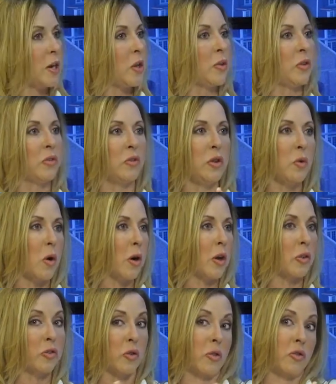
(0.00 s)
know this new
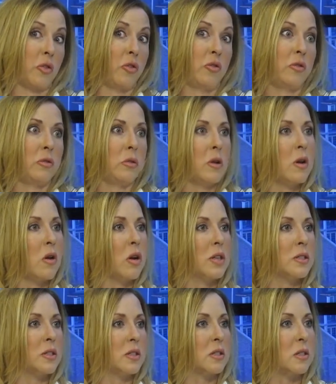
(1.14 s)
artist, or just an
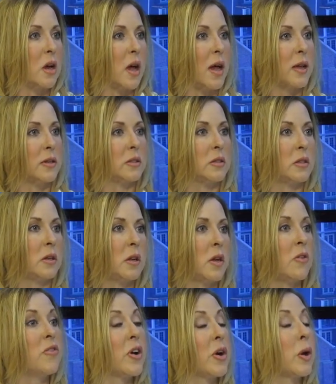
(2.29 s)
artist that's not
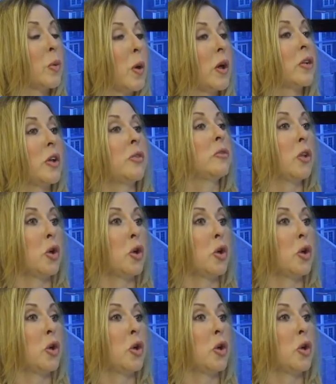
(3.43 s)
very well known